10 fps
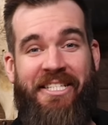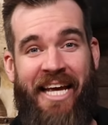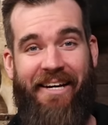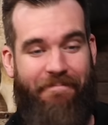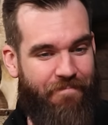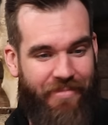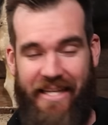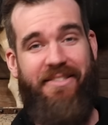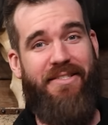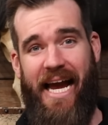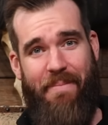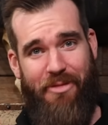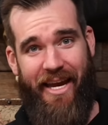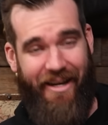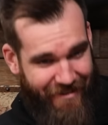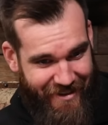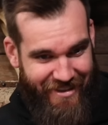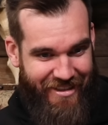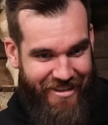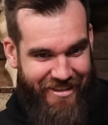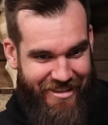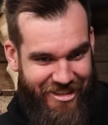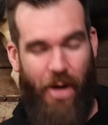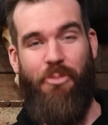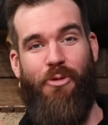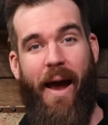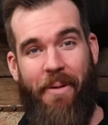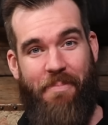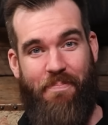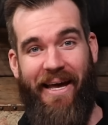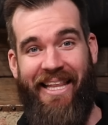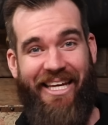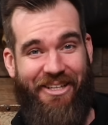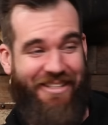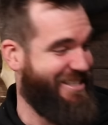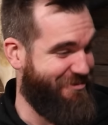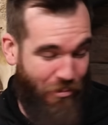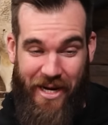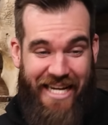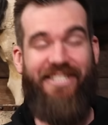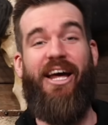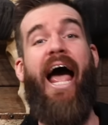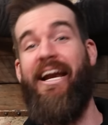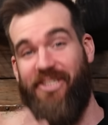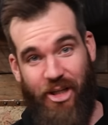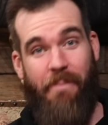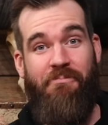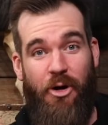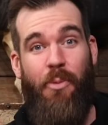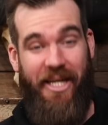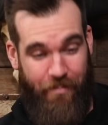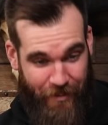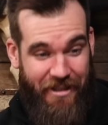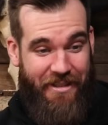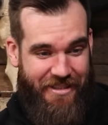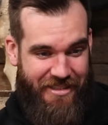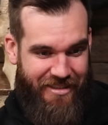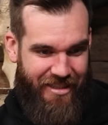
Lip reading: a tit. It's the same thing. Stop grabbing a belly. It's weird. And stop filming it, please.